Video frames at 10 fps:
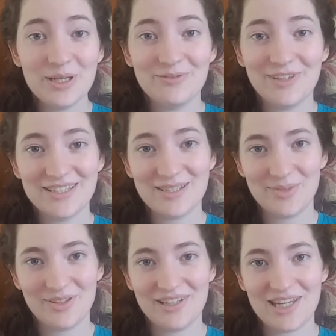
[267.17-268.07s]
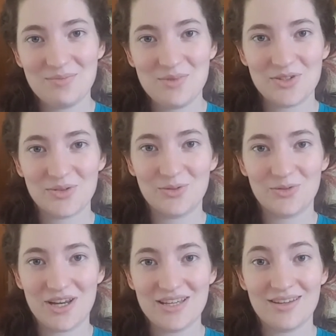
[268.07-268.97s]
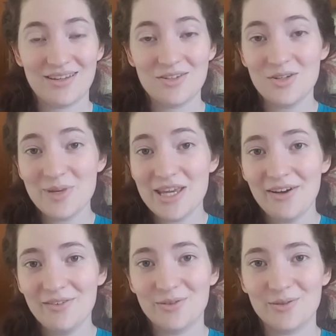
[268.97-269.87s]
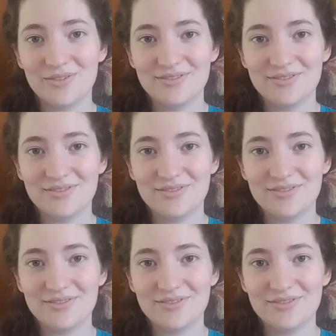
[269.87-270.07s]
flexibility in musical phrasing could be helpful.